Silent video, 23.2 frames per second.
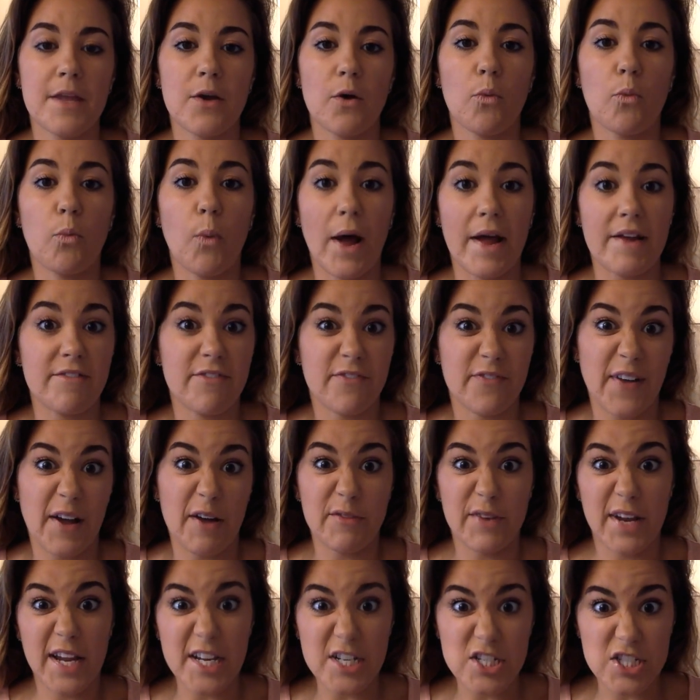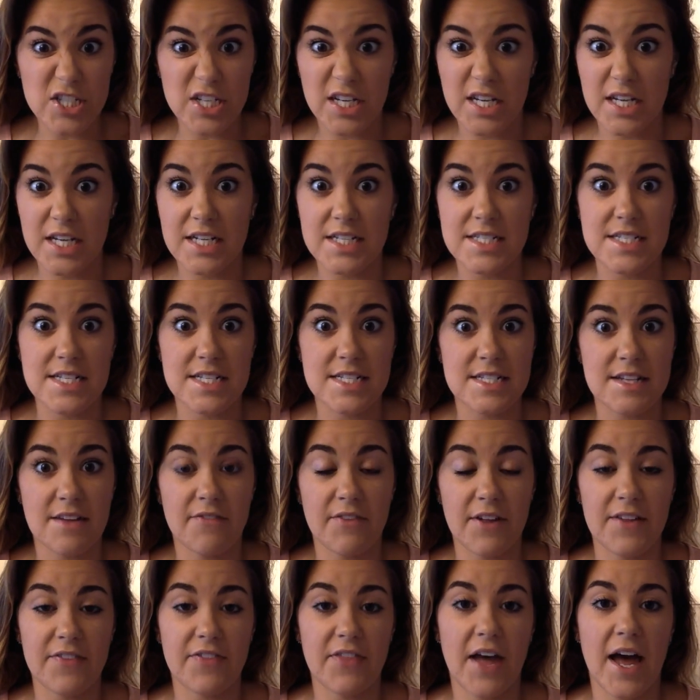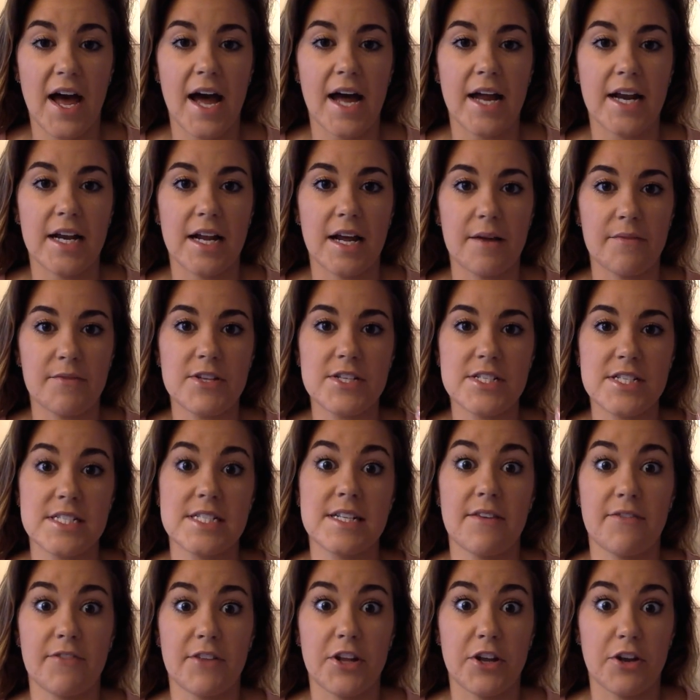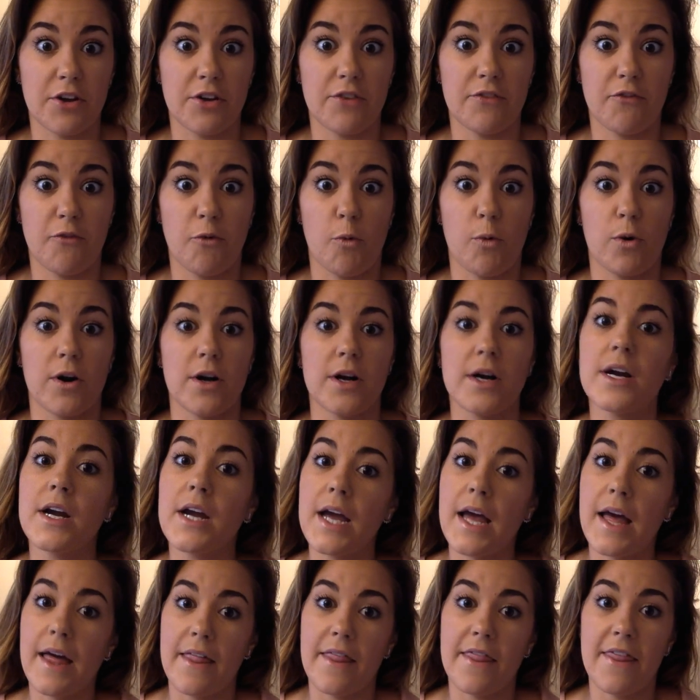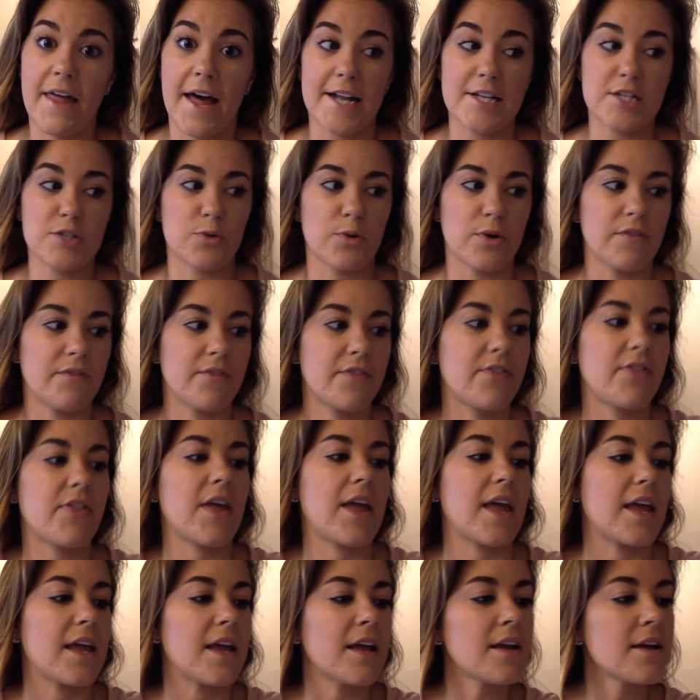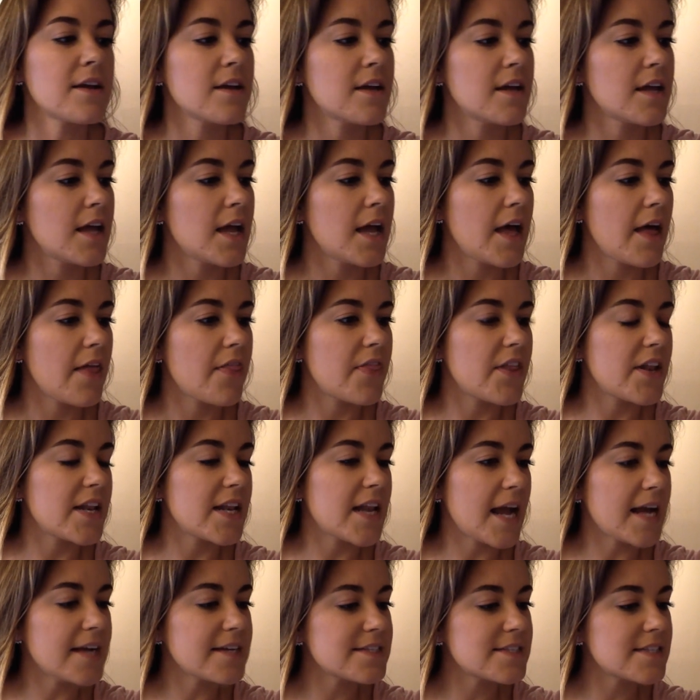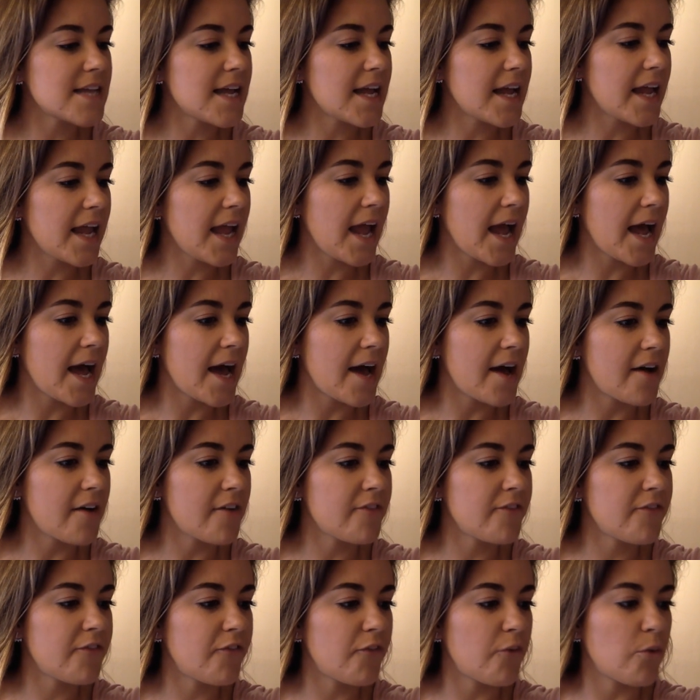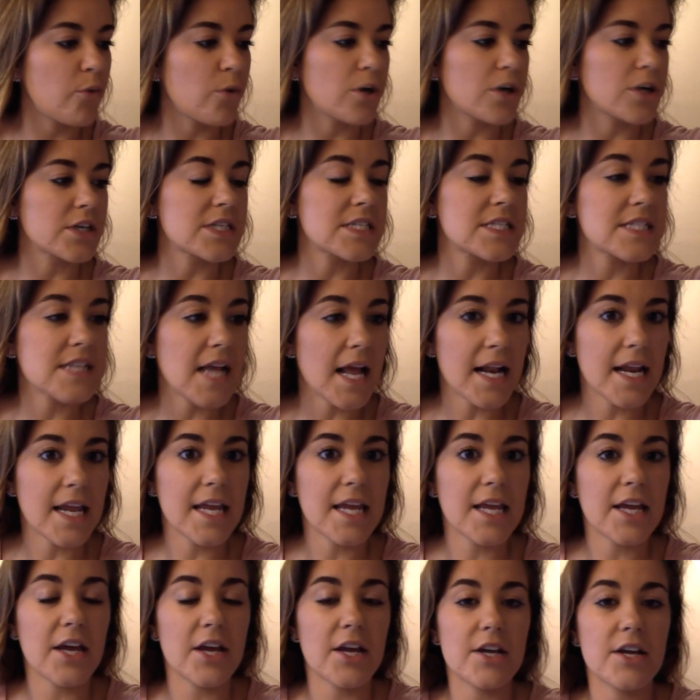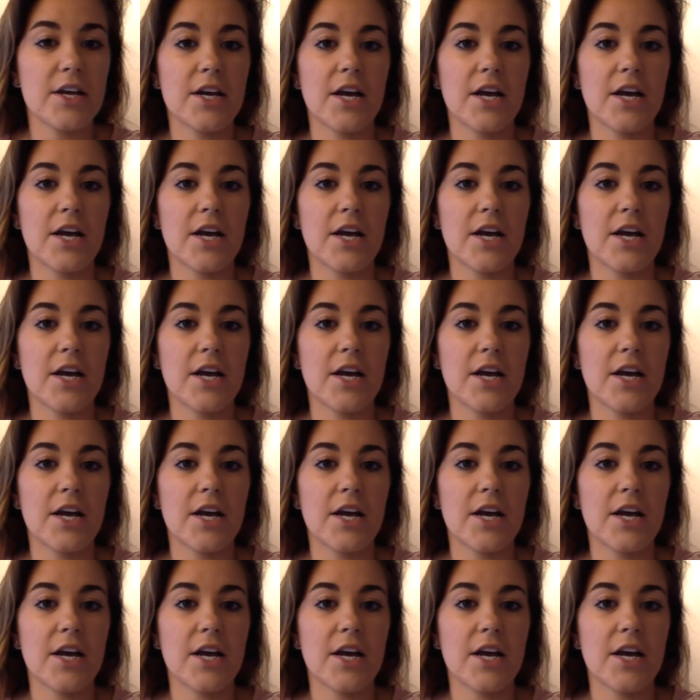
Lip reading: wet foundations and stuff like that. This is definitely good for that sort of thing. The next thing I have for setting